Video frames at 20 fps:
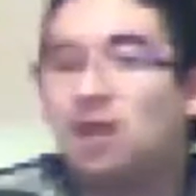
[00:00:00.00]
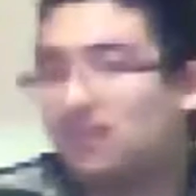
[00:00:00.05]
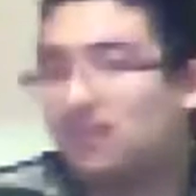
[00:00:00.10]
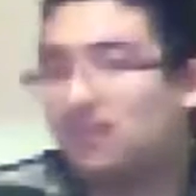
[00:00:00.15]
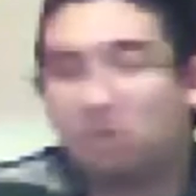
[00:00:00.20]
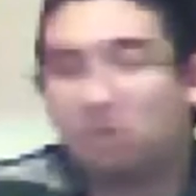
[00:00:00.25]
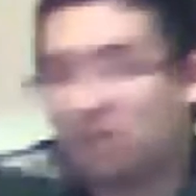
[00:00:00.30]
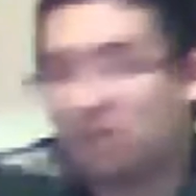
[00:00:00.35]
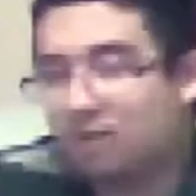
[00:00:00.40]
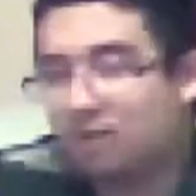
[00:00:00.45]

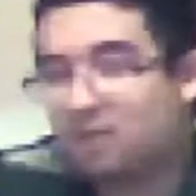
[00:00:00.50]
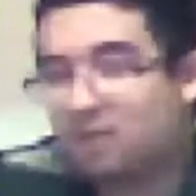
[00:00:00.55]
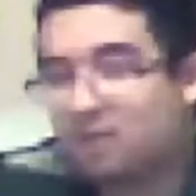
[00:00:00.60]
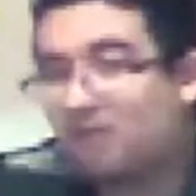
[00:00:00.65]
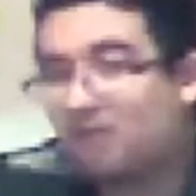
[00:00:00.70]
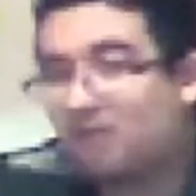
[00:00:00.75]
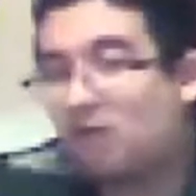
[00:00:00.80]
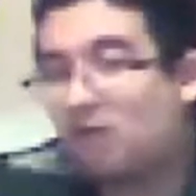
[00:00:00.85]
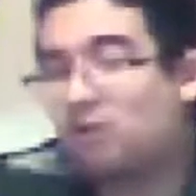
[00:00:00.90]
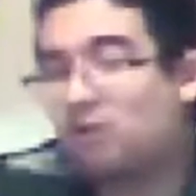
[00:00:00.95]
I'm not
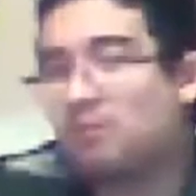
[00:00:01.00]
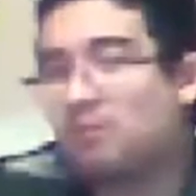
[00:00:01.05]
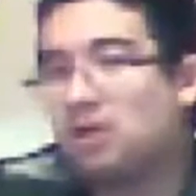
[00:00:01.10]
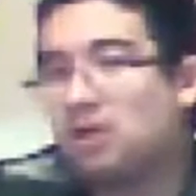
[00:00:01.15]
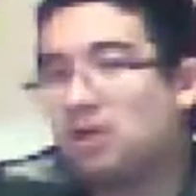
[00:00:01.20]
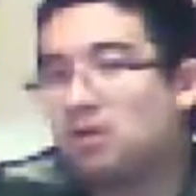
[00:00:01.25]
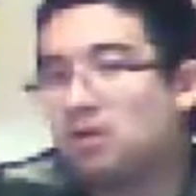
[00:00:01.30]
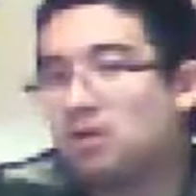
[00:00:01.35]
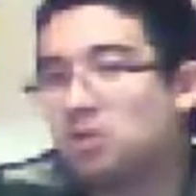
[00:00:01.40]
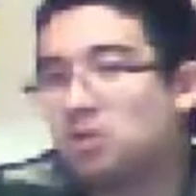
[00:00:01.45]
counting Mario
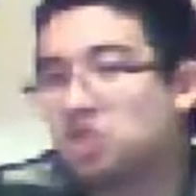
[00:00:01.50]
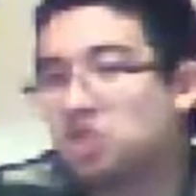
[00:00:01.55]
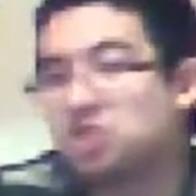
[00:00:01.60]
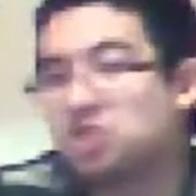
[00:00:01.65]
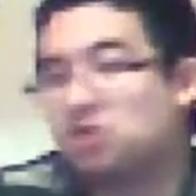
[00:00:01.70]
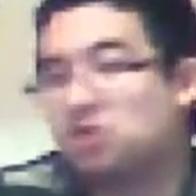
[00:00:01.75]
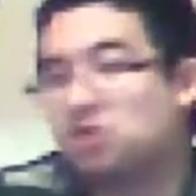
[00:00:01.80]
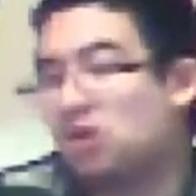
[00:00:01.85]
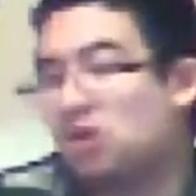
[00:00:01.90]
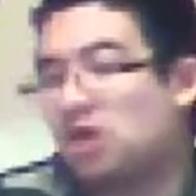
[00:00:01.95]
Maker because
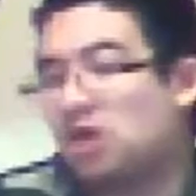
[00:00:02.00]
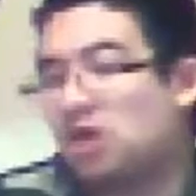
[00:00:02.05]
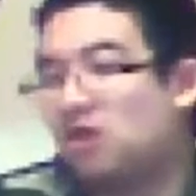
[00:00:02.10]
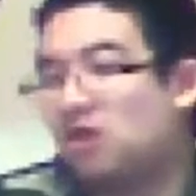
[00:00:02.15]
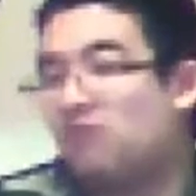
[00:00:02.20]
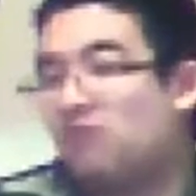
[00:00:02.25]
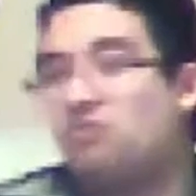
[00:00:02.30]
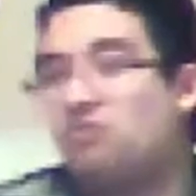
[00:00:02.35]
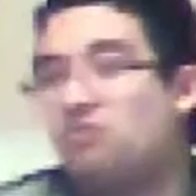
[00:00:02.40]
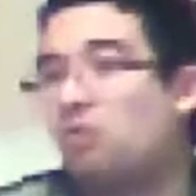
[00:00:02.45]
that's not
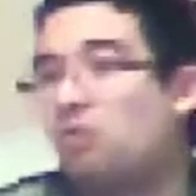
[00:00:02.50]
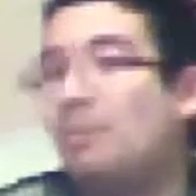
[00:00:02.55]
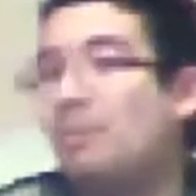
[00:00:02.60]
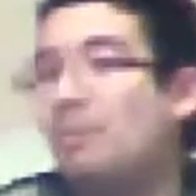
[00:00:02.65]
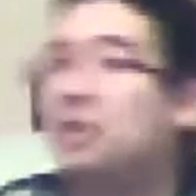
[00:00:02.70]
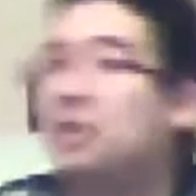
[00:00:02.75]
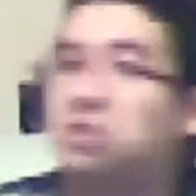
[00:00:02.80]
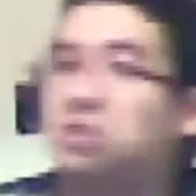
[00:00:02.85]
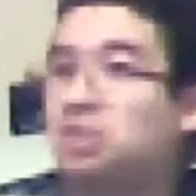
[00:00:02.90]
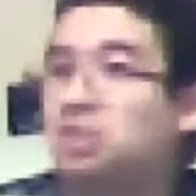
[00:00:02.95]
like a full
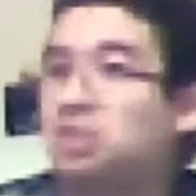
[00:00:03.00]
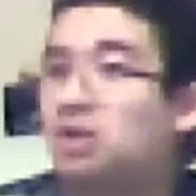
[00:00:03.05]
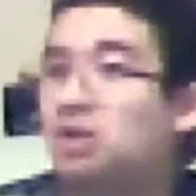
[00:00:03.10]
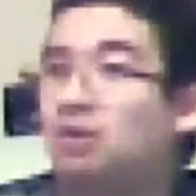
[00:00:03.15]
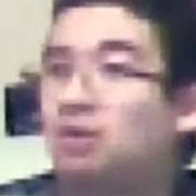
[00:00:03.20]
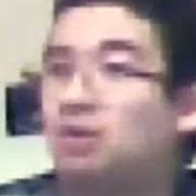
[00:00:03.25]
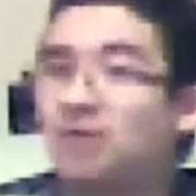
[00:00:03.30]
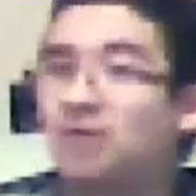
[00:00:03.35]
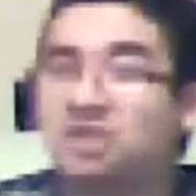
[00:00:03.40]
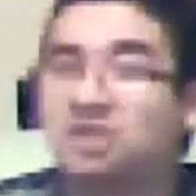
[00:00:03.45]
budget
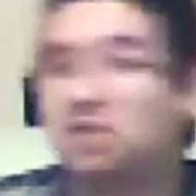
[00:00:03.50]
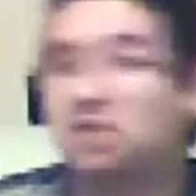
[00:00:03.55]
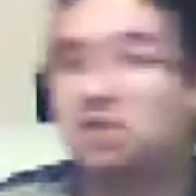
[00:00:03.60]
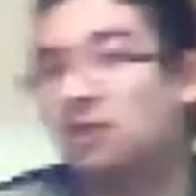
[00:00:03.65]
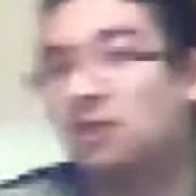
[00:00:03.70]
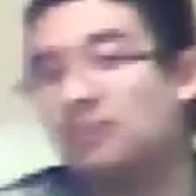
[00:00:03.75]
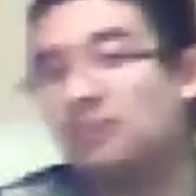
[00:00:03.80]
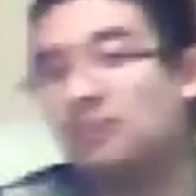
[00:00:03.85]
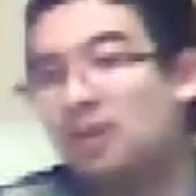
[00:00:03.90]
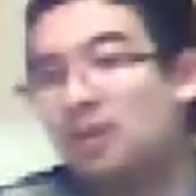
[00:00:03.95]
title. That's
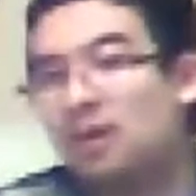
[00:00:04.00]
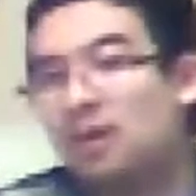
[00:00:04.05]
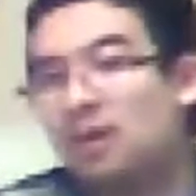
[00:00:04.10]
a